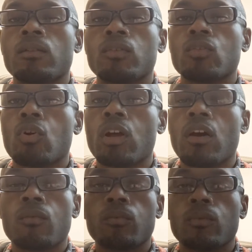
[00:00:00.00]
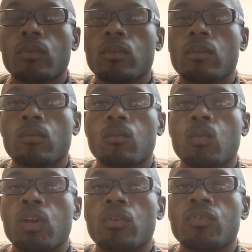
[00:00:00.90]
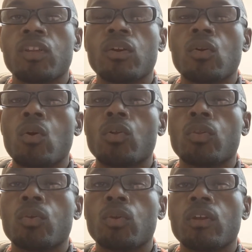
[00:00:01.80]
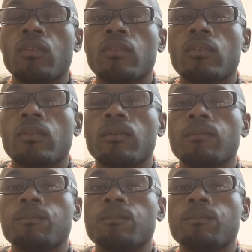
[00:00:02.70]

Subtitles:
To start off, we are still going through this